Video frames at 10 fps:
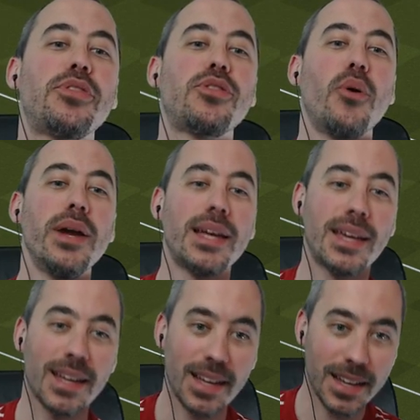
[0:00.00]

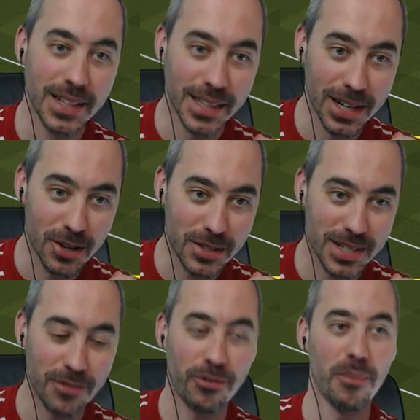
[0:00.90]
doink clears
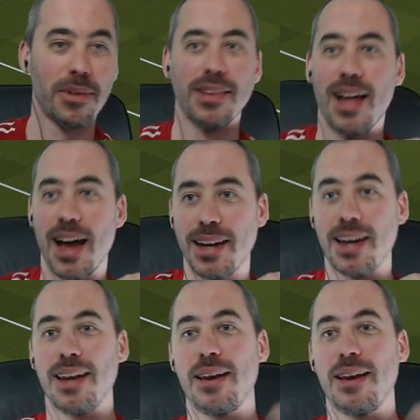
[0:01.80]
it from the line.